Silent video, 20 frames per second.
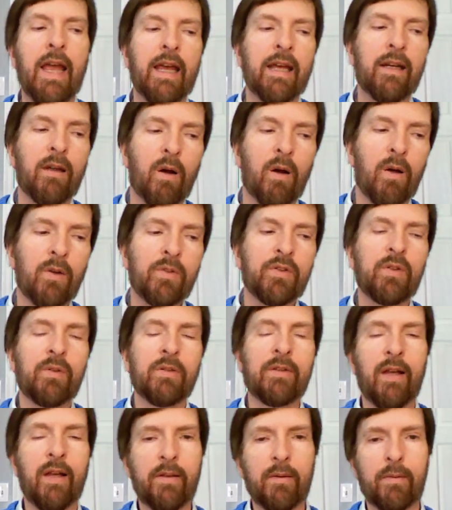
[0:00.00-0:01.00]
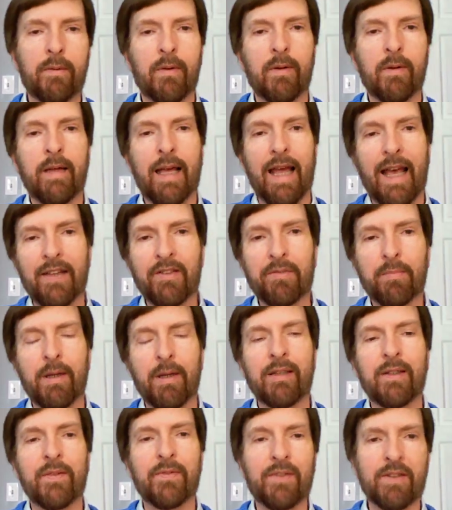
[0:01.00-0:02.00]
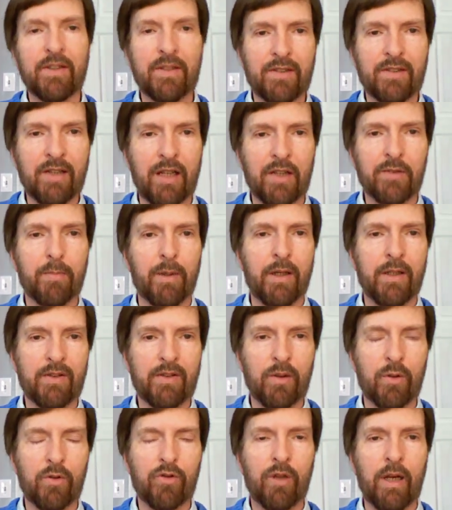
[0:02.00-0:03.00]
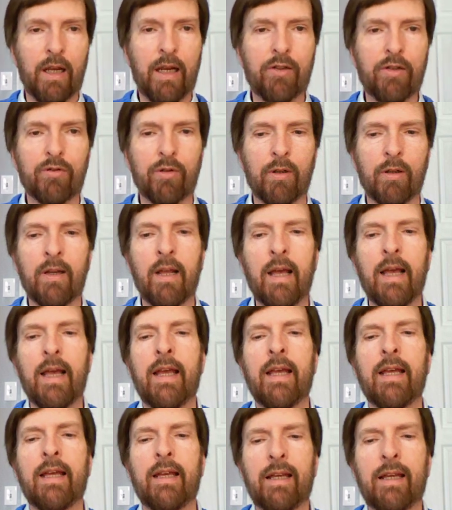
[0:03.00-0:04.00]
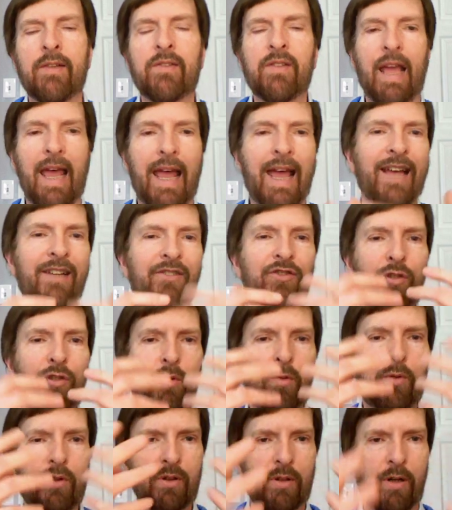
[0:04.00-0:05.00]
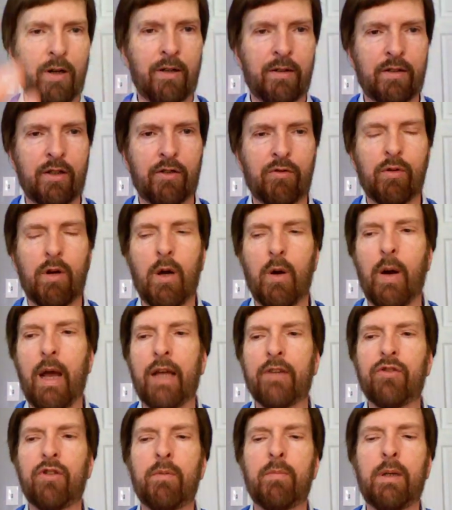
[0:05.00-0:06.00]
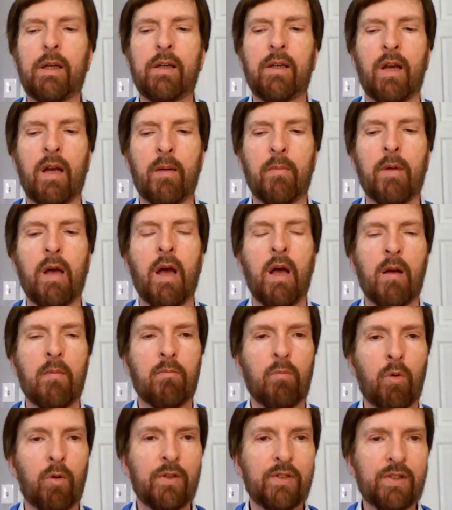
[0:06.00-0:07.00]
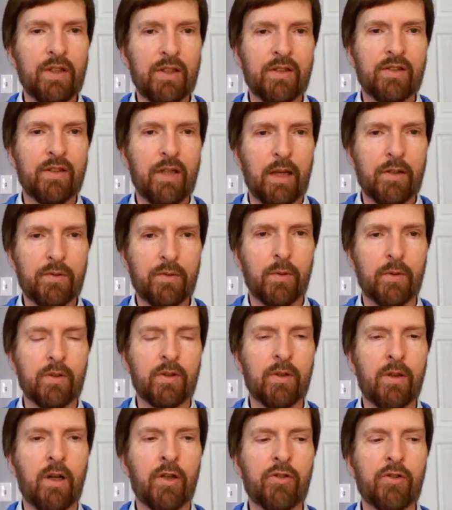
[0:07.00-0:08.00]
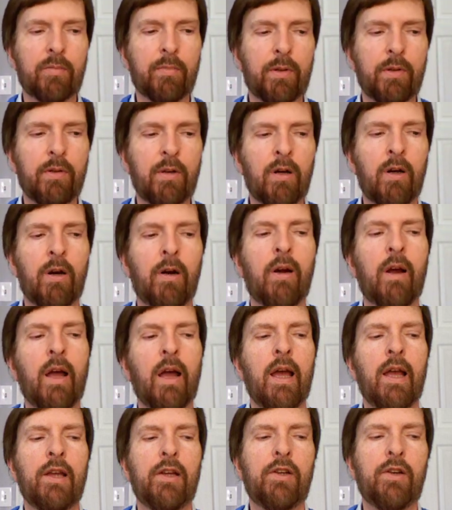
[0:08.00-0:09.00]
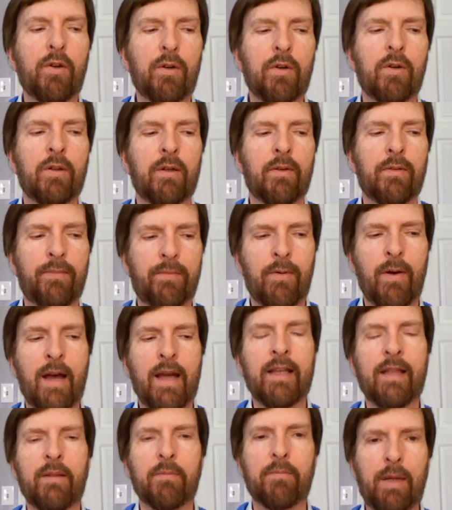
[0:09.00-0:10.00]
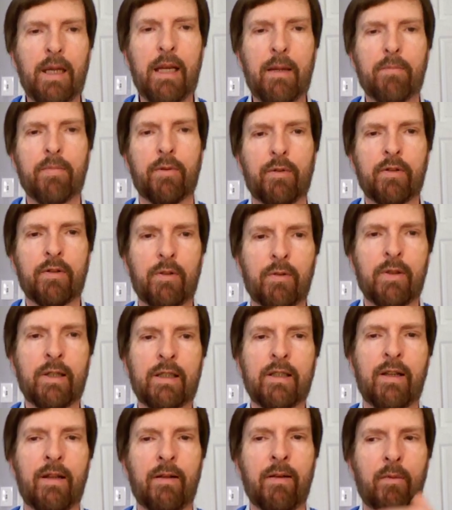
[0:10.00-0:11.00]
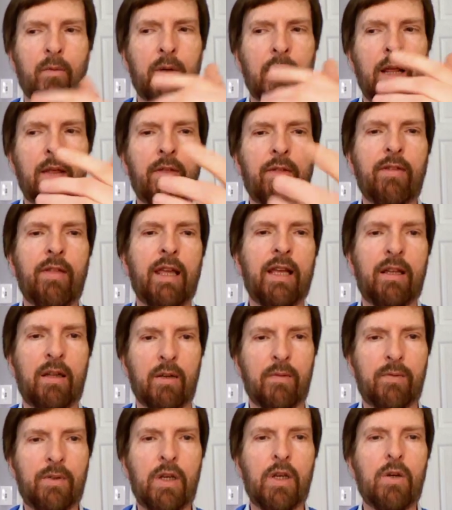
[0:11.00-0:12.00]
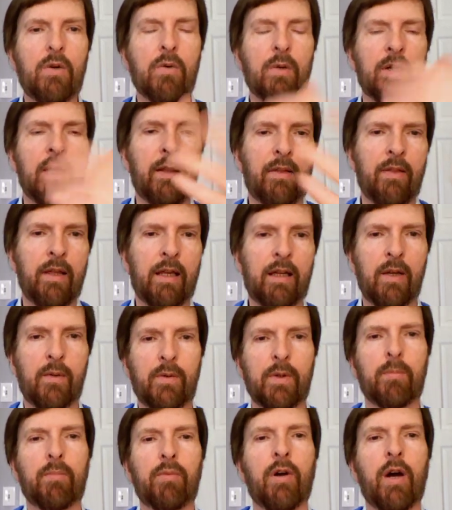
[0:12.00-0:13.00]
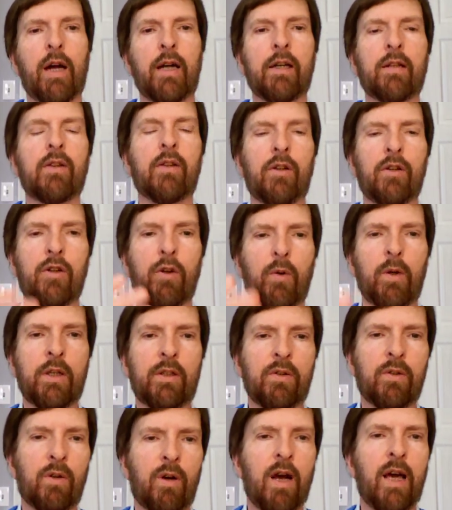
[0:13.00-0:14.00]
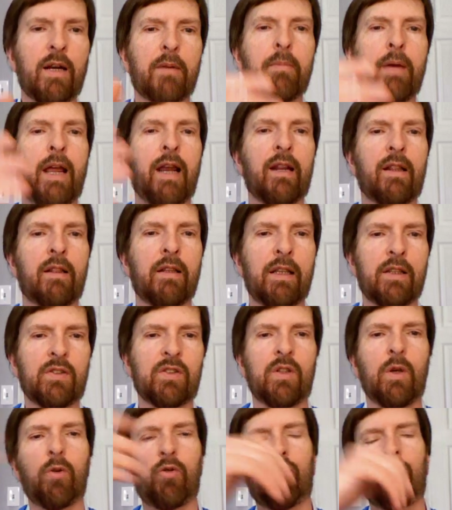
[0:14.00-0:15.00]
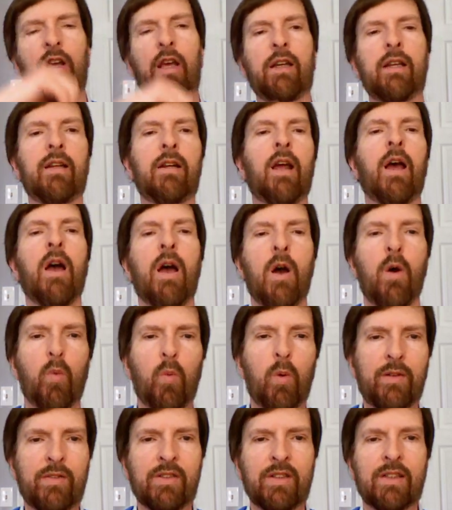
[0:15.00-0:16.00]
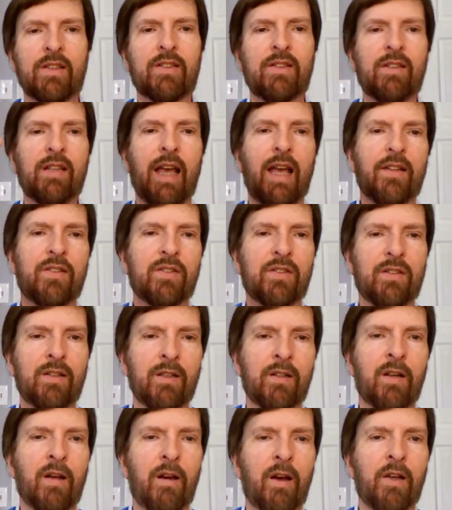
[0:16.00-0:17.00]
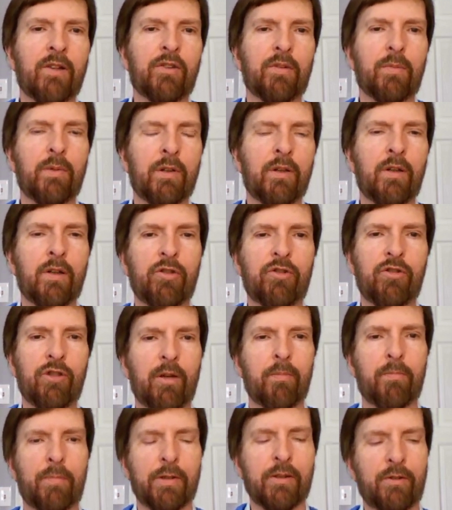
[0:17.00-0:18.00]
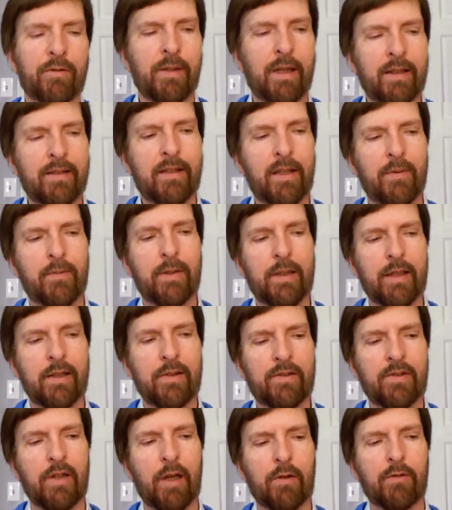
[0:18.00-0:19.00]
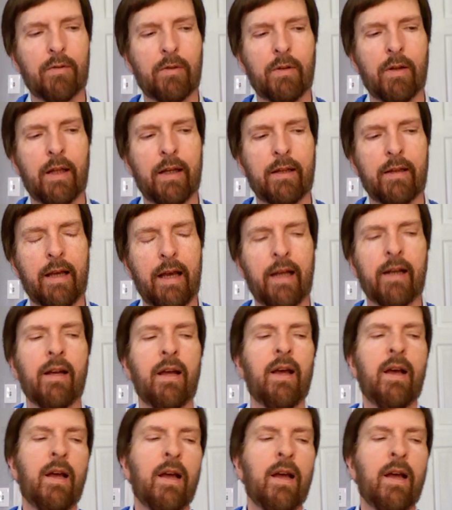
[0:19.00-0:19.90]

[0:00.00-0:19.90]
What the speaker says: And also another aspect of success by association is as you start to grow, as you become more successful as an entrepreneur, you're going to find that people are going to, when they think of you and they think of your product, they're going to automatically associate it with success and entrepreneurship and creativity, etc., like that.